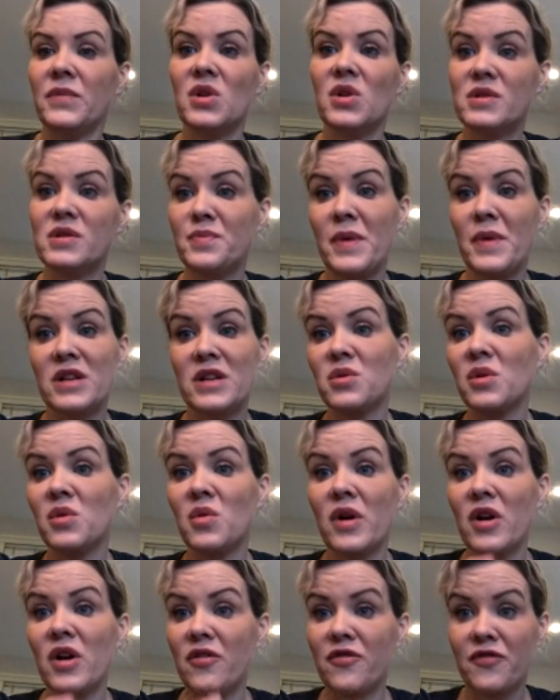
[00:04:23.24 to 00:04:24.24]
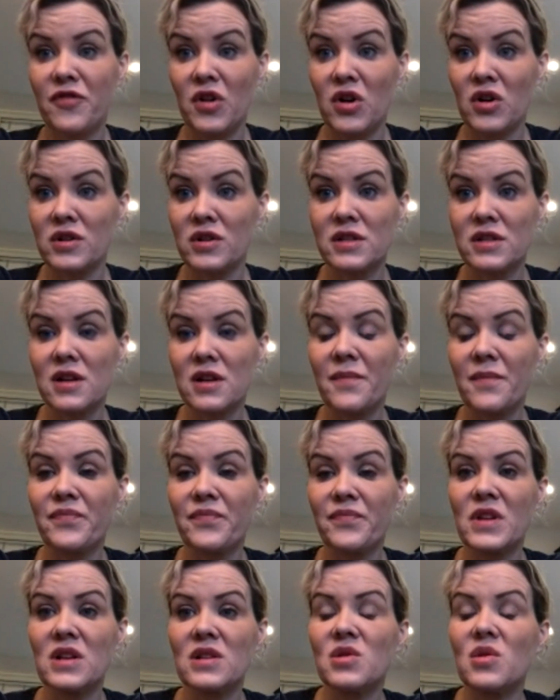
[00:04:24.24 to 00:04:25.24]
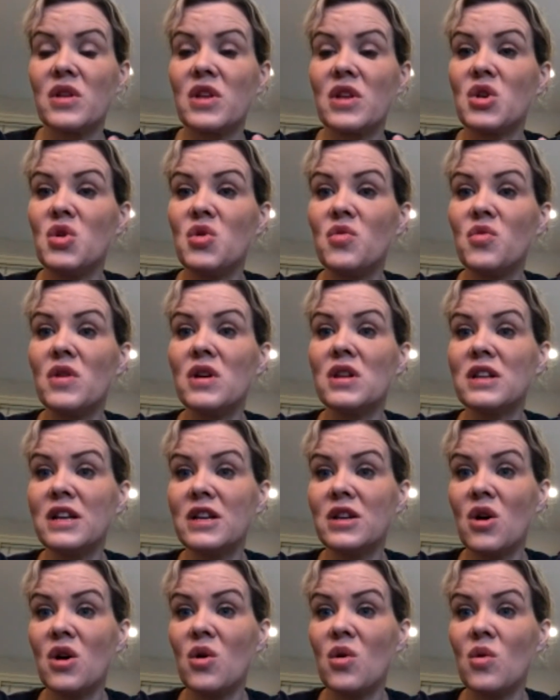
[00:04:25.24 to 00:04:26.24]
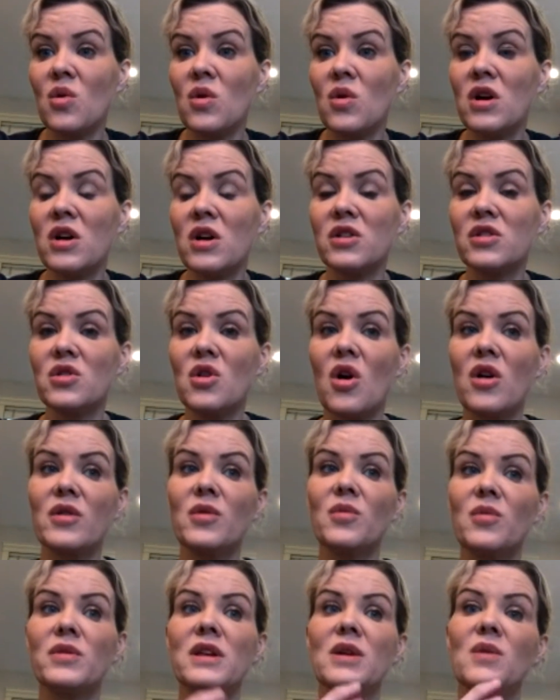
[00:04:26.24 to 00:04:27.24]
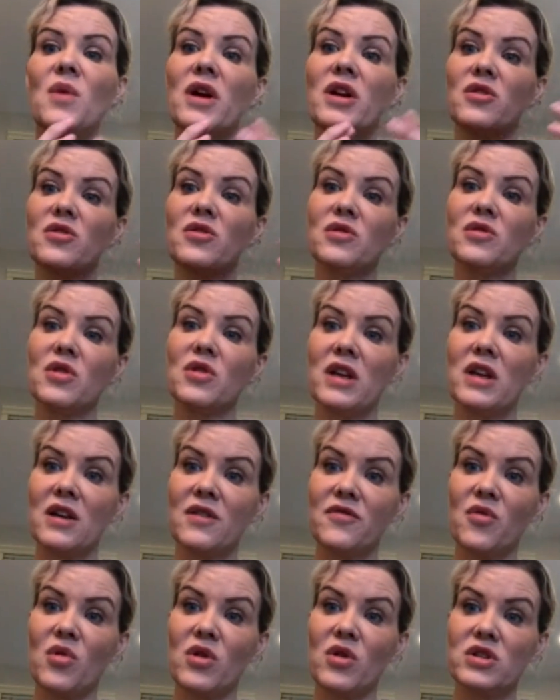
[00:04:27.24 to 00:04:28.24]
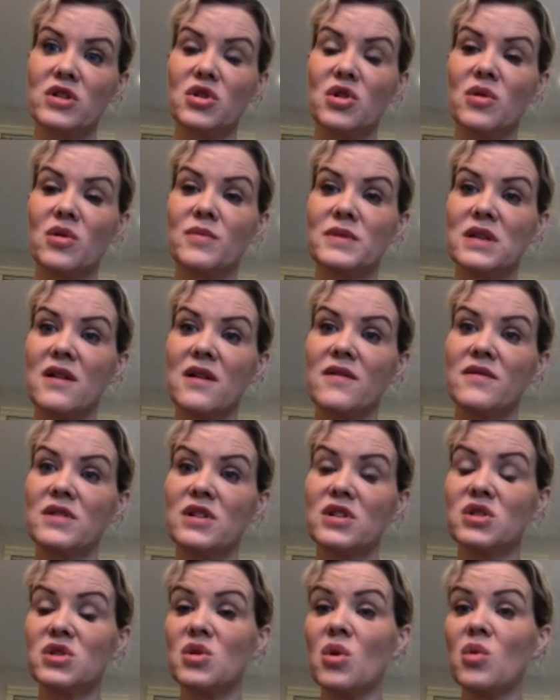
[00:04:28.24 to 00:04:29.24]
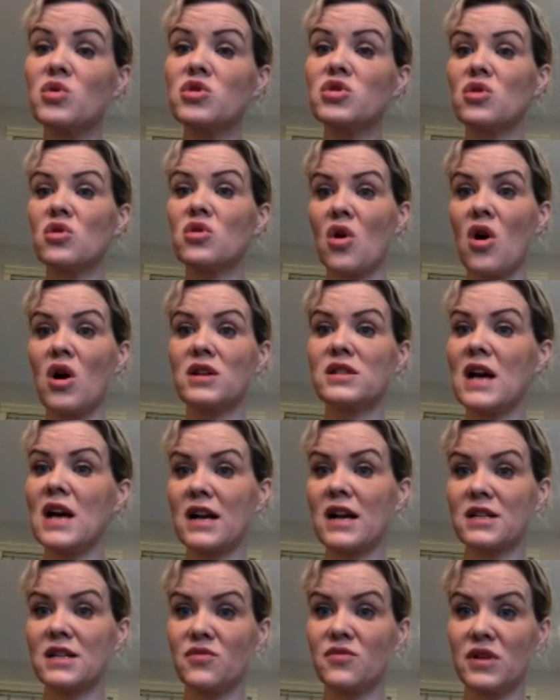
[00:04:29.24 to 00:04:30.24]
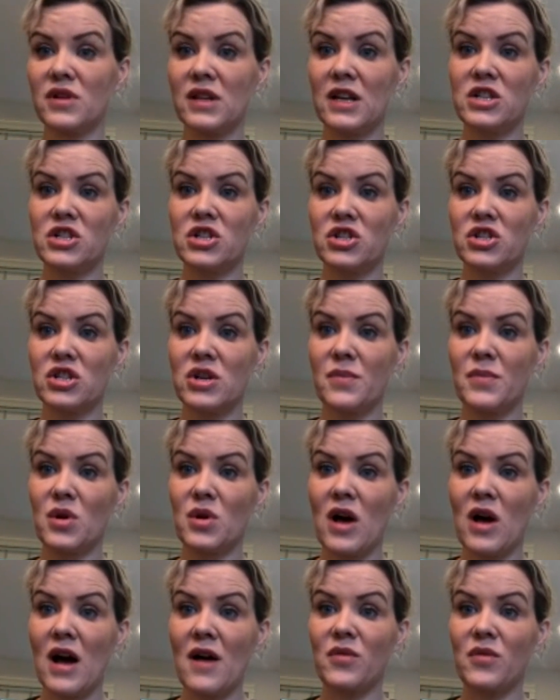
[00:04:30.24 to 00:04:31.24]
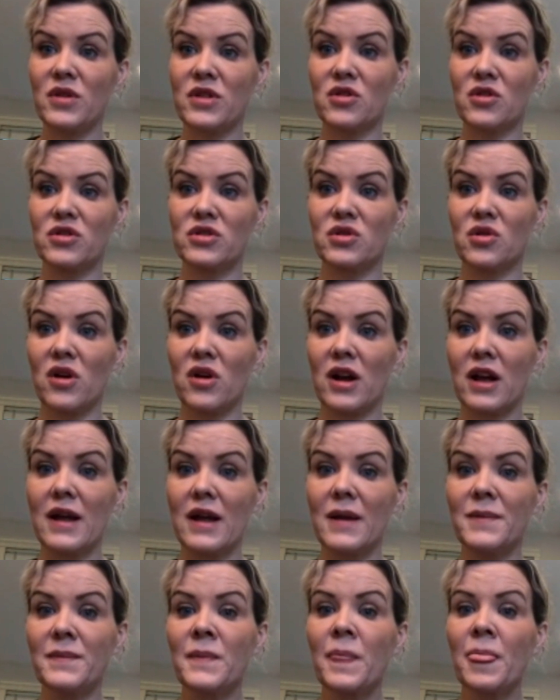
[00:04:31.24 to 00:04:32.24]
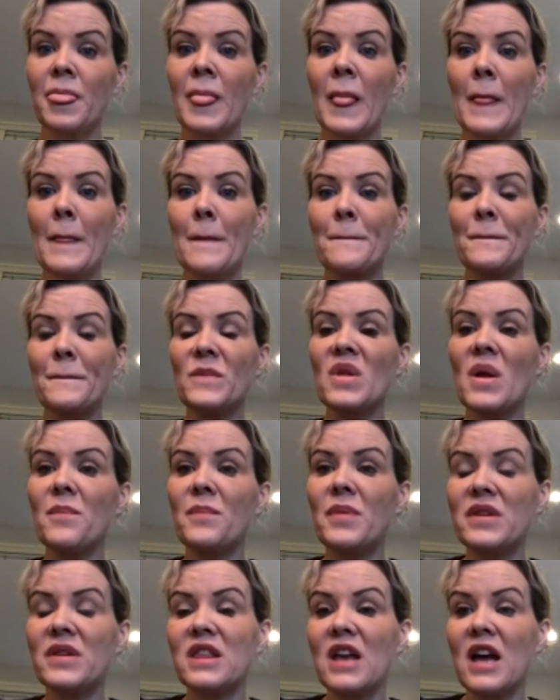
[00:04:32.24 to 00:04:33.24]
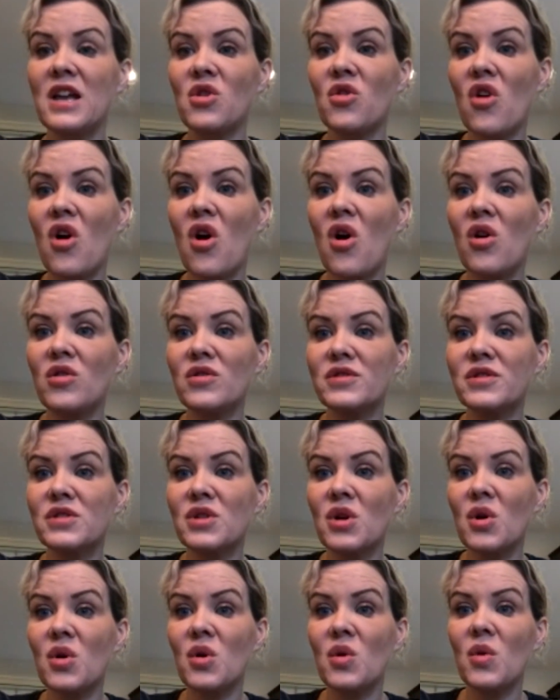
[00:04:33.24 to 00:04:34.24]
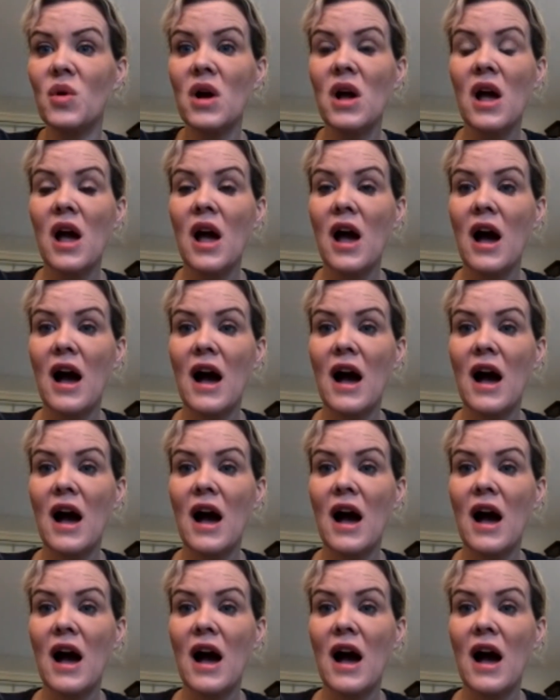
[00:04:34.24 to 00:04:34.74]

you speak to a lawyer first so that you really know not only what you're looking for in terms of the social contact and relationship you'll have with your surrogate, but that you're also